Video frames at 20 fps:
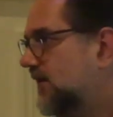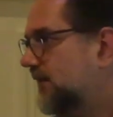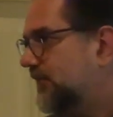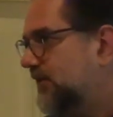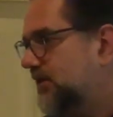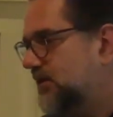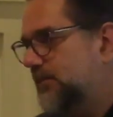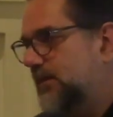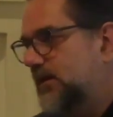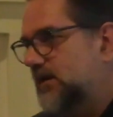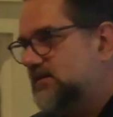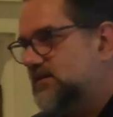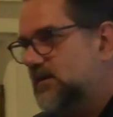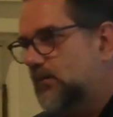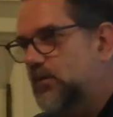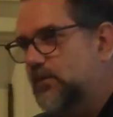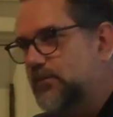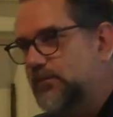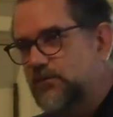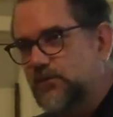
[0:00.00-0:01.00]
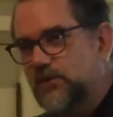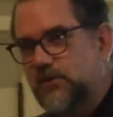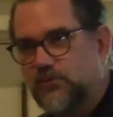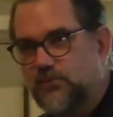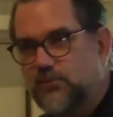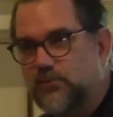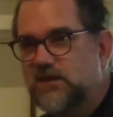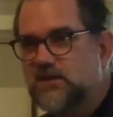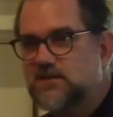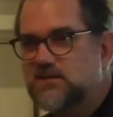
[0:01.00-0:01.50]
They're going to be somewhere between
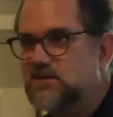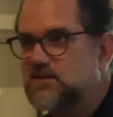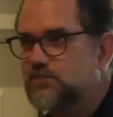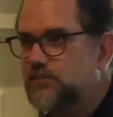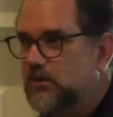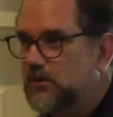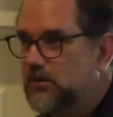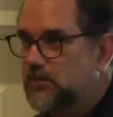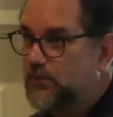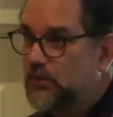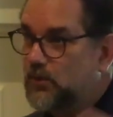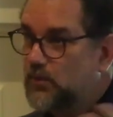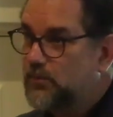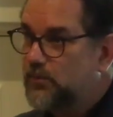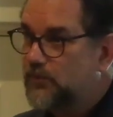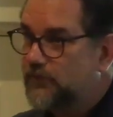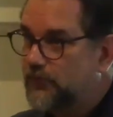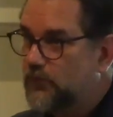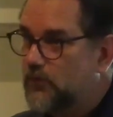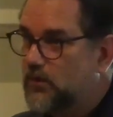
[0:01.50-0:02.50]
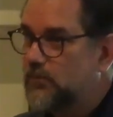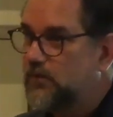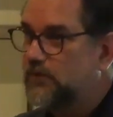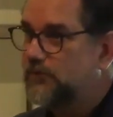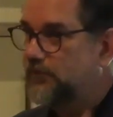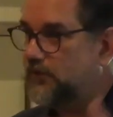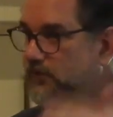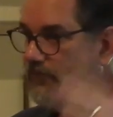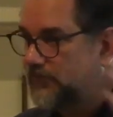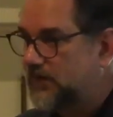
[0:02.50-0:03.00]
$3 to $6 million per performer
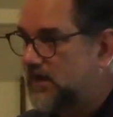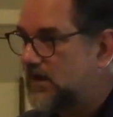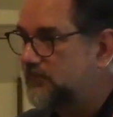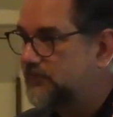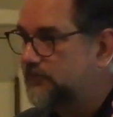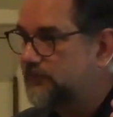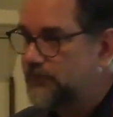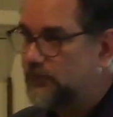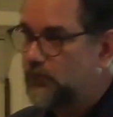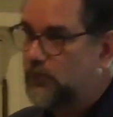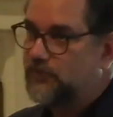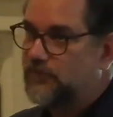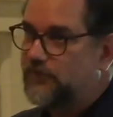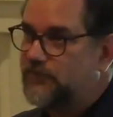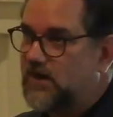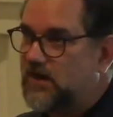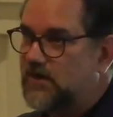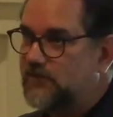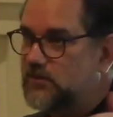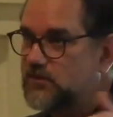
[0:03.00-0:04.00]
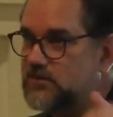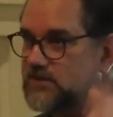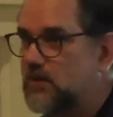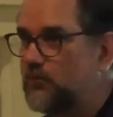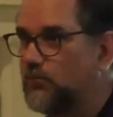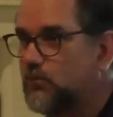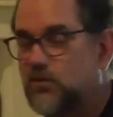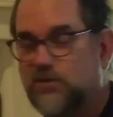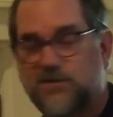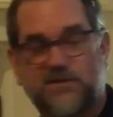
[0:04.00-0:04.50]
for over 5 years. That
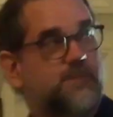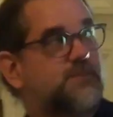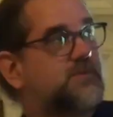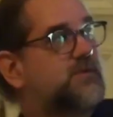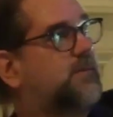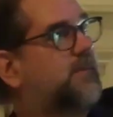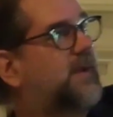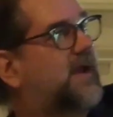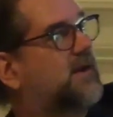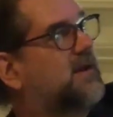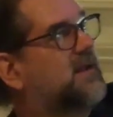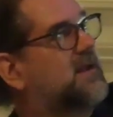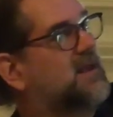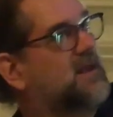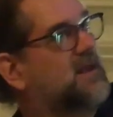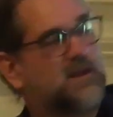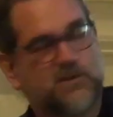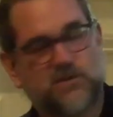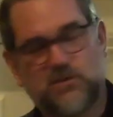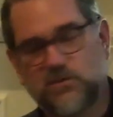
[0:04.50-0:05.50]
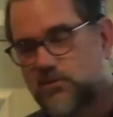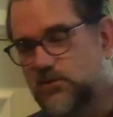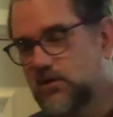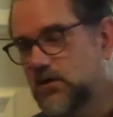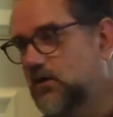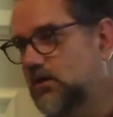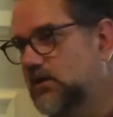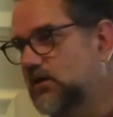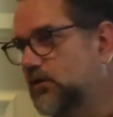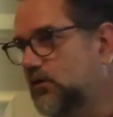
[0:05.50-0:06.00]
rolls up to about
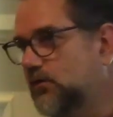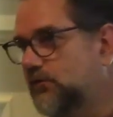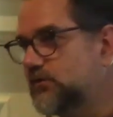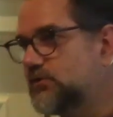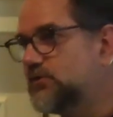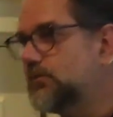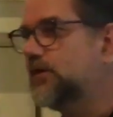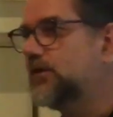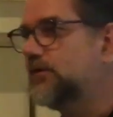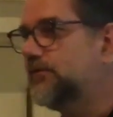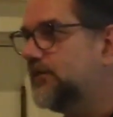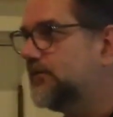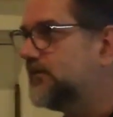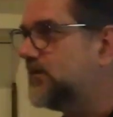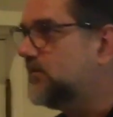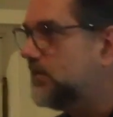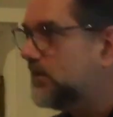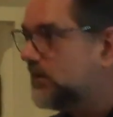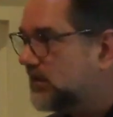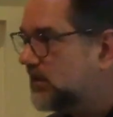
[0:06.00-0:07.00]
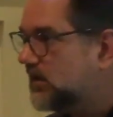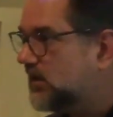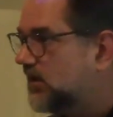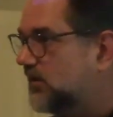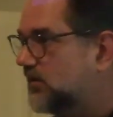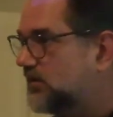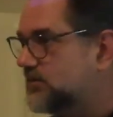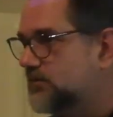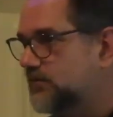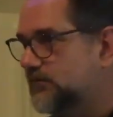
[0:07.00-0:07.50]
a little over $250 million
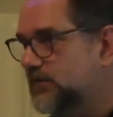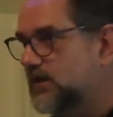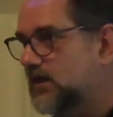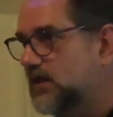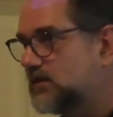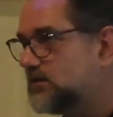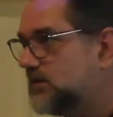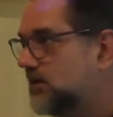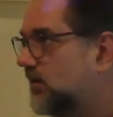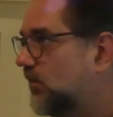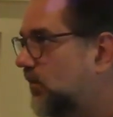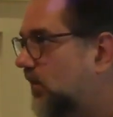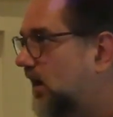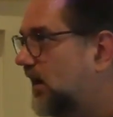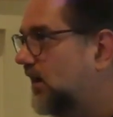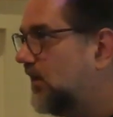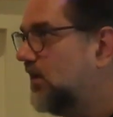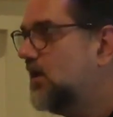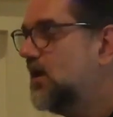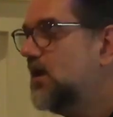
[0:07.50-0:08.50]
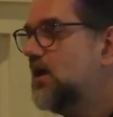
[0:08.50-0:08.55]
over the next little while.